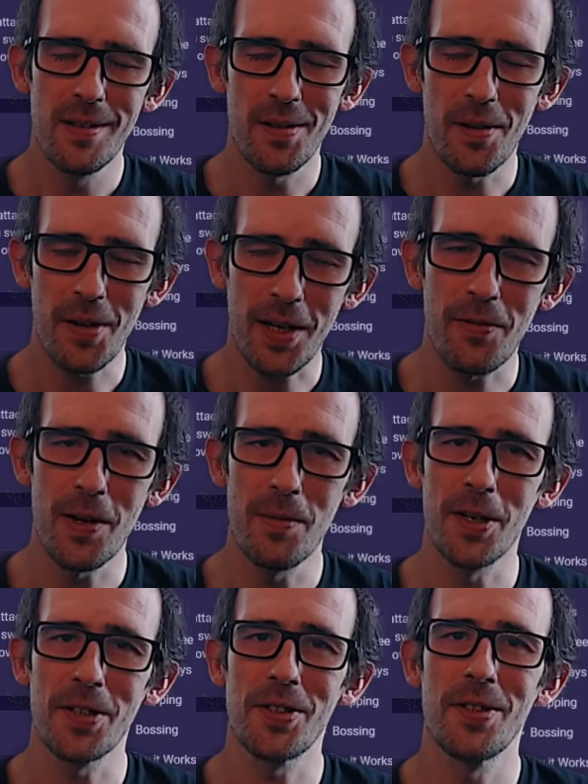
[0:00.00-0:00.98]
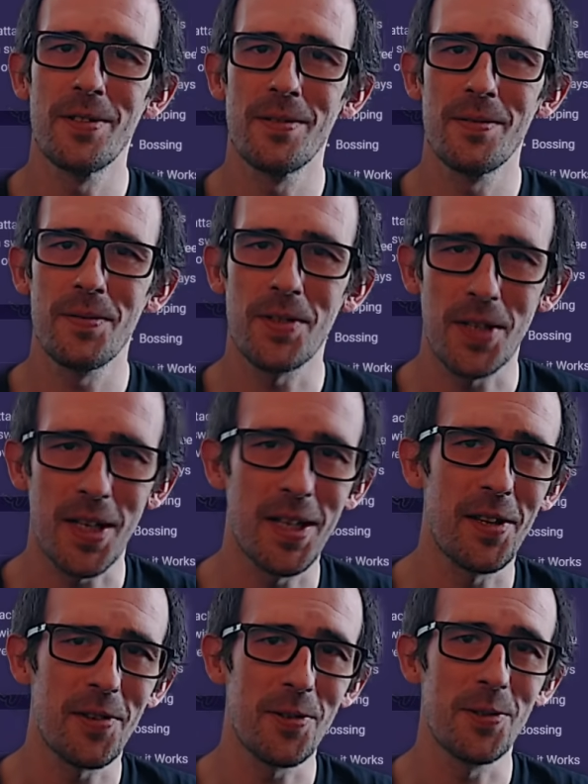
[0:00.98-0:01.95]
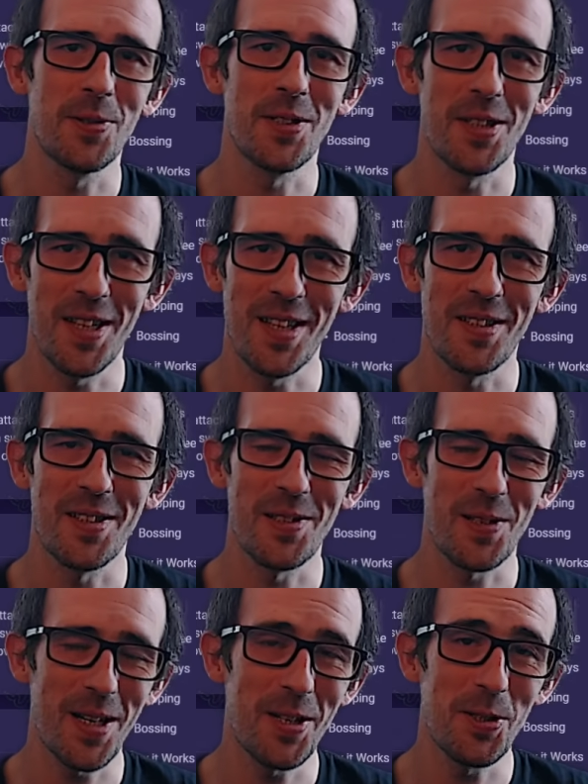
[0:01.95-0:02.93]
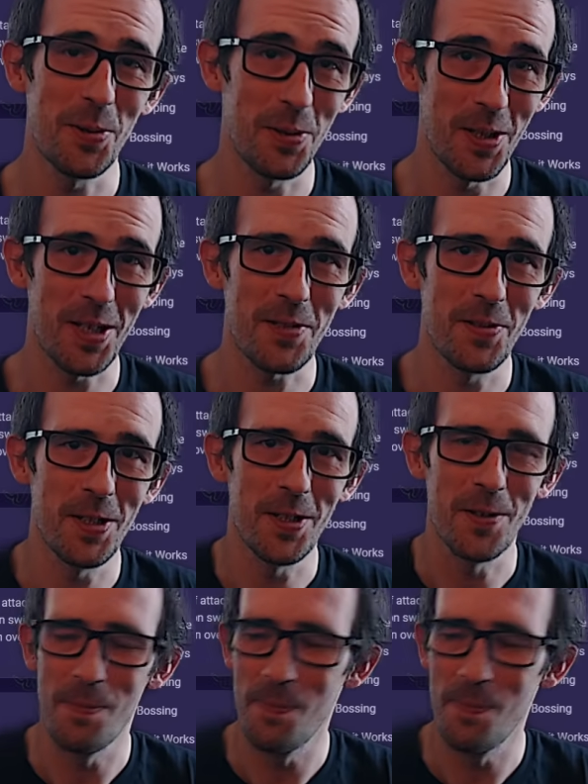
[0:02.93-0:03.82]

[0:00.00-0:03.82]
And thank you very much for sticking it through to the end, and I'll catch you in the next video.